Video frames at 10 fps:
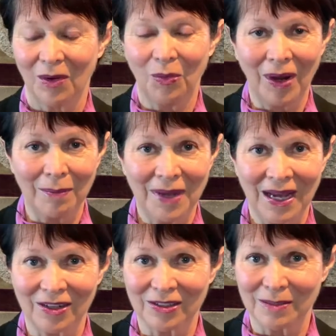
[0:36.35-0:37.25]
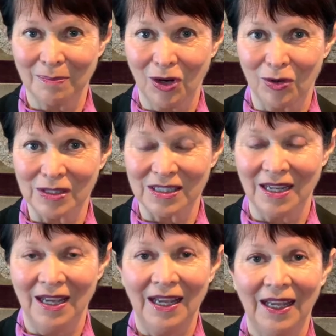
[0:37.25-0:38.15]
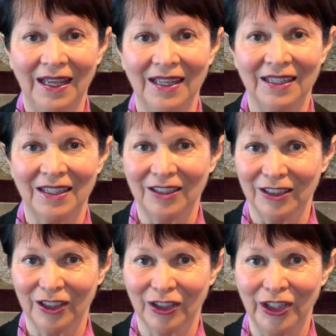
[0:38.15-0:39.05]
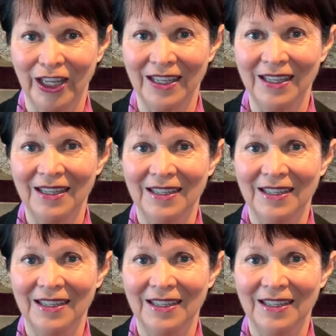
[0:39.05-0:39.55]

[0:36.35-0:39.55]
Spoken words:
what matters most in learning,